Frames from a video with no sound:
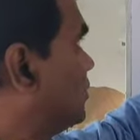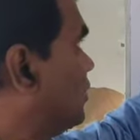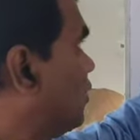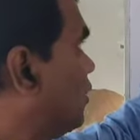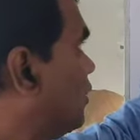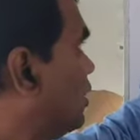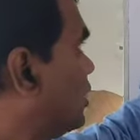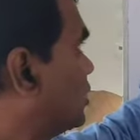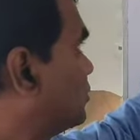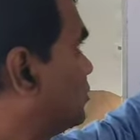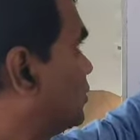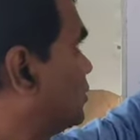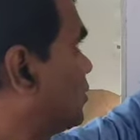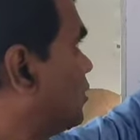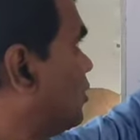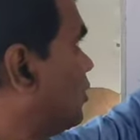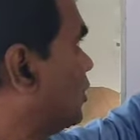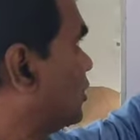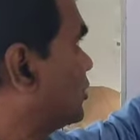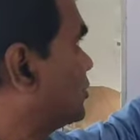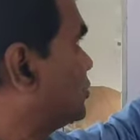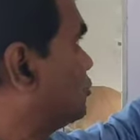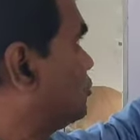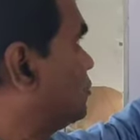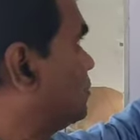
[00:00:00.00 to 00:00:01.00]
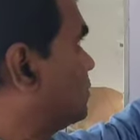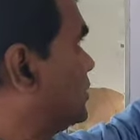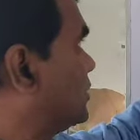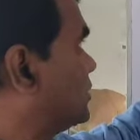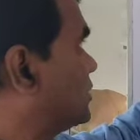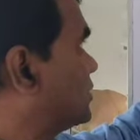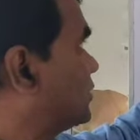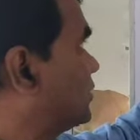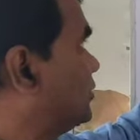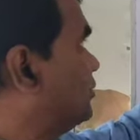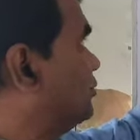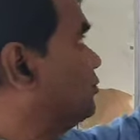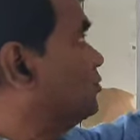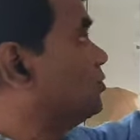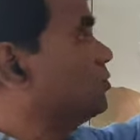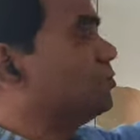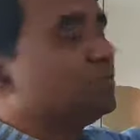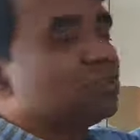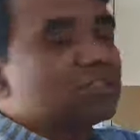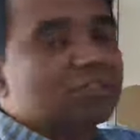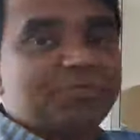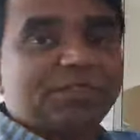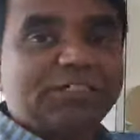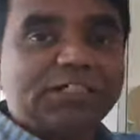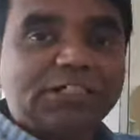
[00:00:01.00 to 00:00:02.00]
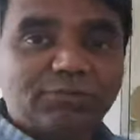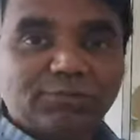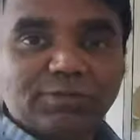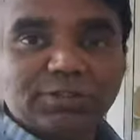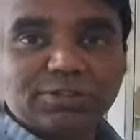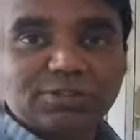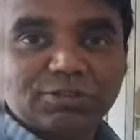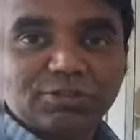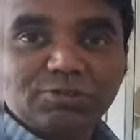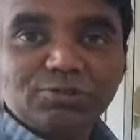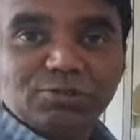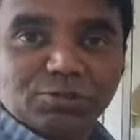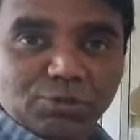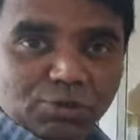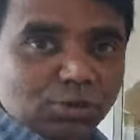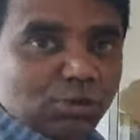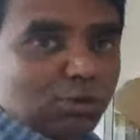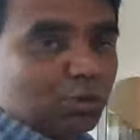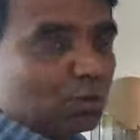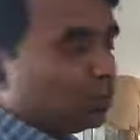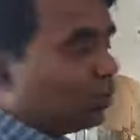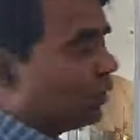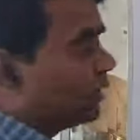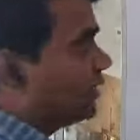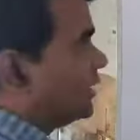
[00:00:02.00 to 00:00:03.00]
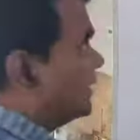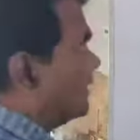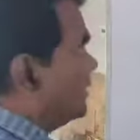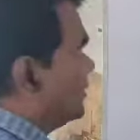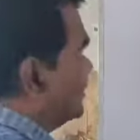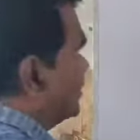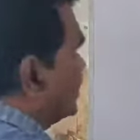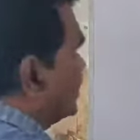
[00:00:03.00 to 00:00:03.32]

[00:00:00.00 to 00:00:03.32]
R1, R2 plus Q must be equal to 180